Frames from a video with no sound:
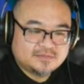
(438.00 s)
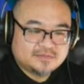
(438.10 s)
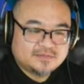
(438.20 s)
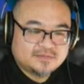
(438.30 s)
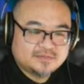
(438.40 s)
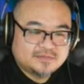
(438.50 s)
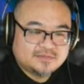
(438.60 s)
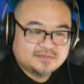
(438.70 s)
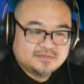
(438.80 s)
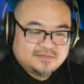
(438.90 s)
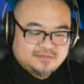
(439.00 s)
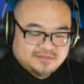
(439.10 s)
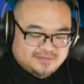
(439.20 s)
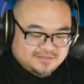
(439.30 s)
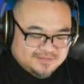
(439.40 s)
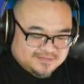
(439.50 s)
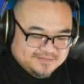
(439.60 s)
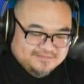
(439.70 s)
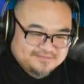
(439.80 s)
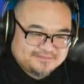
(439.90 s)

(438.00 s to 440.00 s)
The person shown says nothing.